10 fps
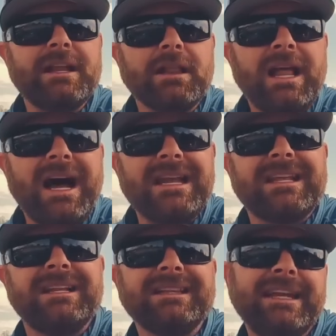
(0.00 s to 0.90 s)
to be a lot
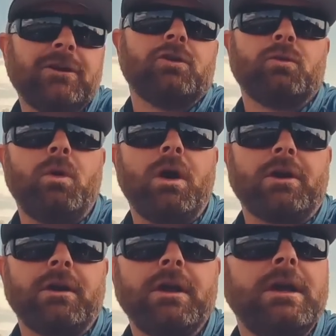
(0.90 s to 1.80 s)
clearer
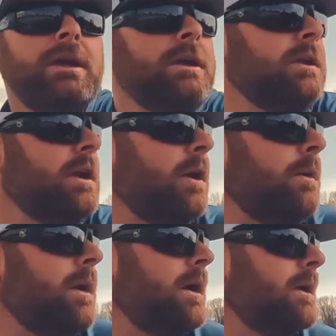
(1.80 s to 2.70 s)
water. You
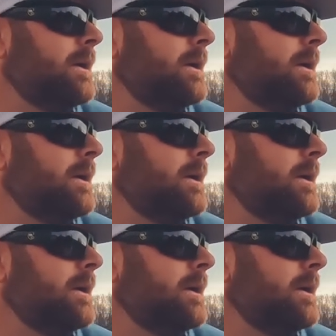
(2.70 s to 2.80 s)
know,